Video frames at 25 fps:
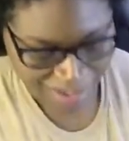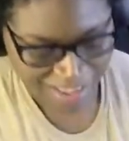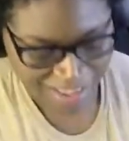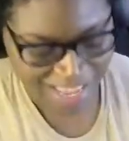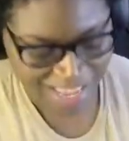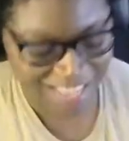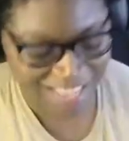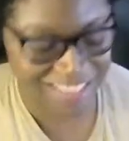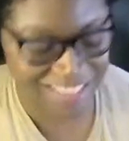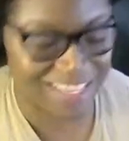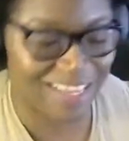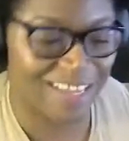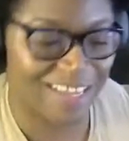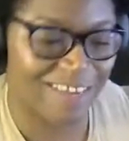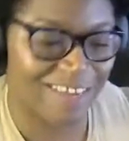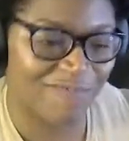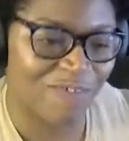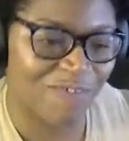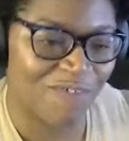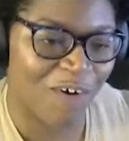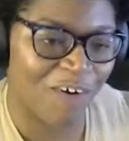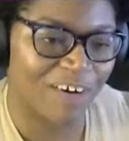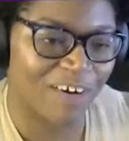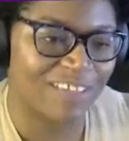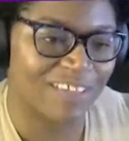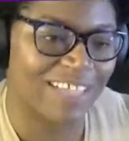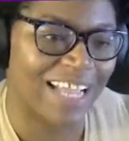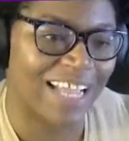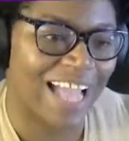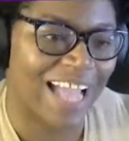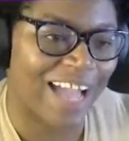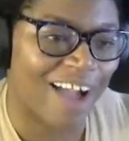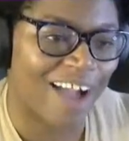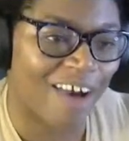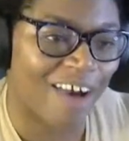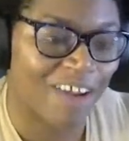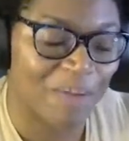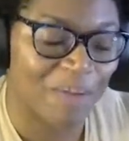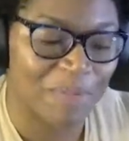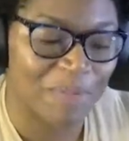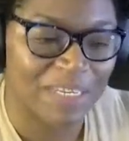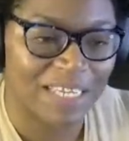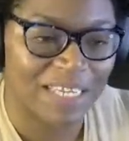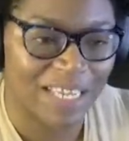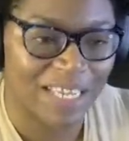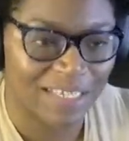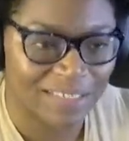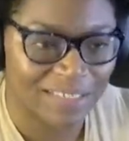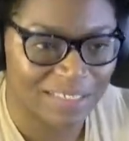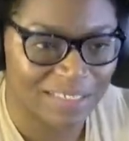And then, of course, I got caught up in
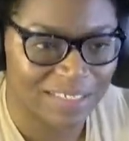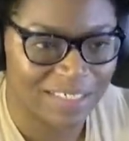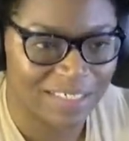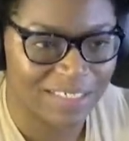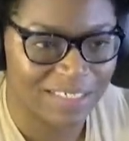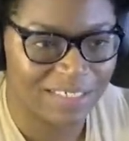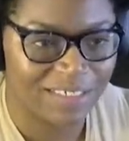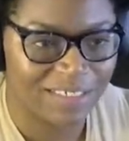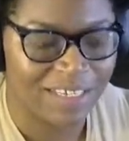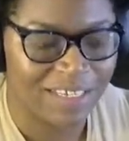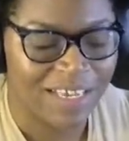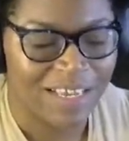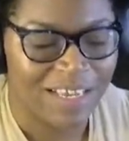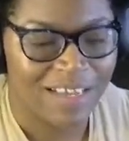Destiny.